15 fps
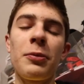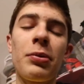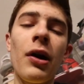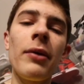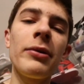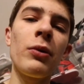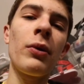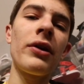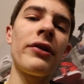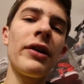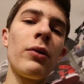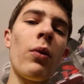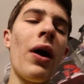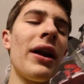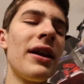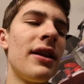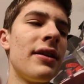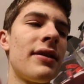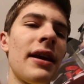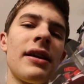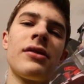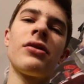You're probably wondering why did
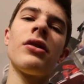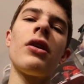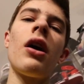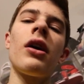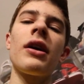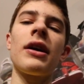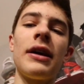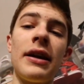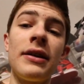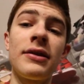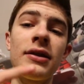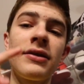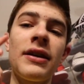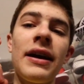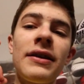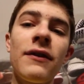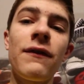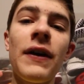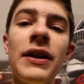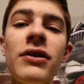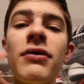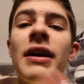it take so long and it's because I had to
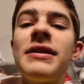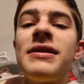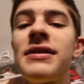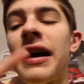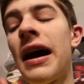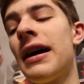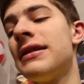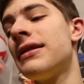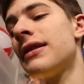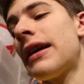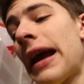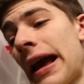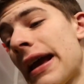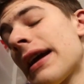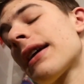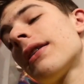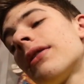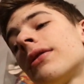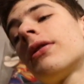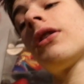find the right size and